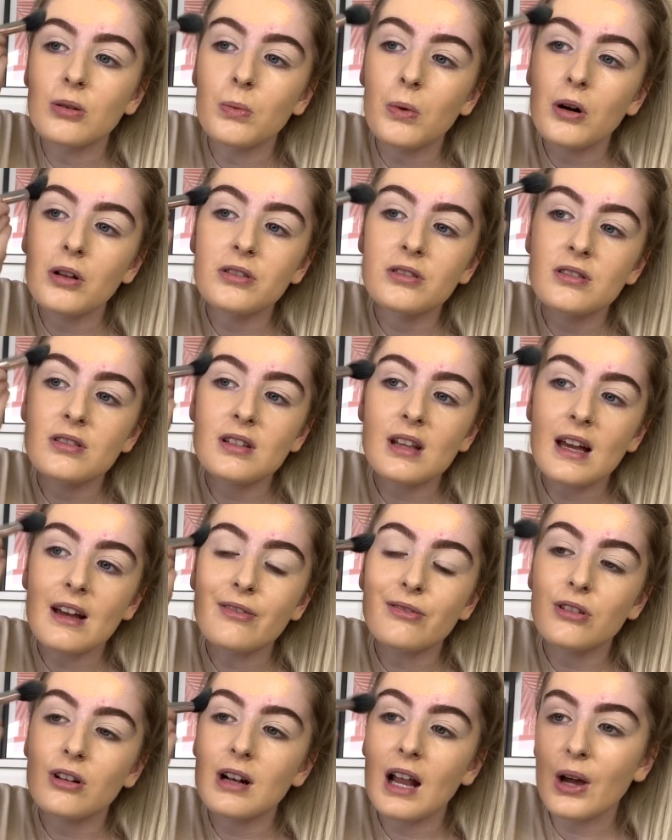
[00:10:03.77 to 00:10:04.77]
ones if
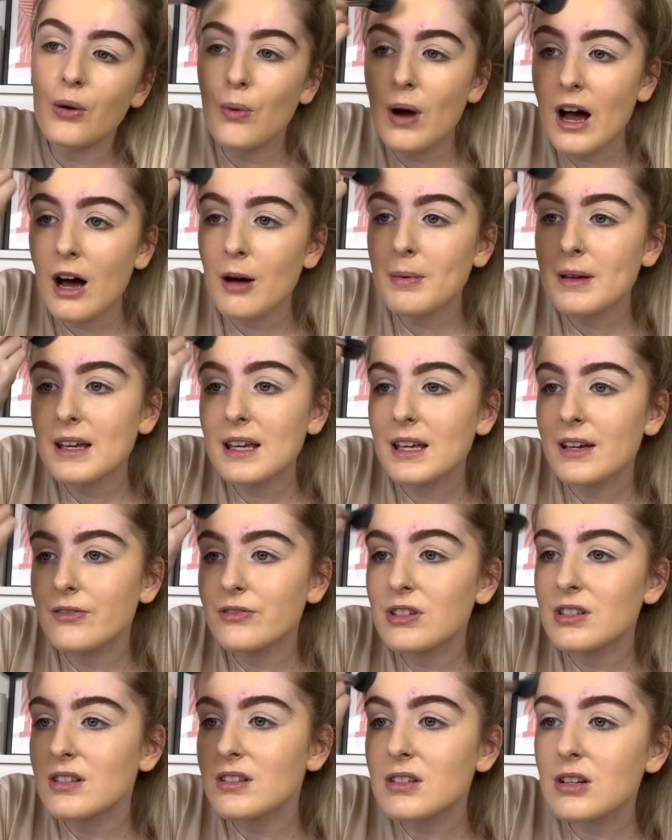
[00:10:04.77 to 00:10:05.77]
they're like well behaved
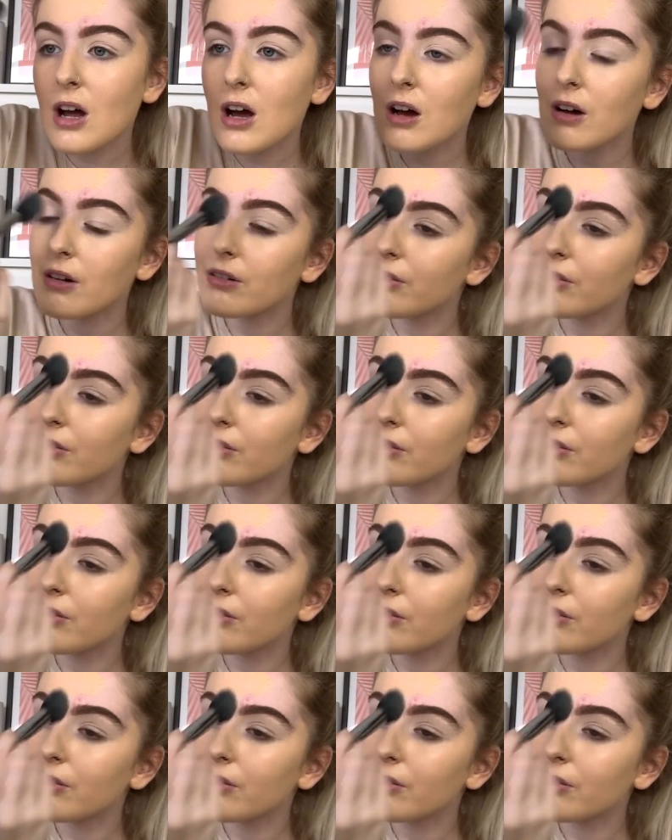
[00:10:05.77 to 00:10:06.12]
and stuff.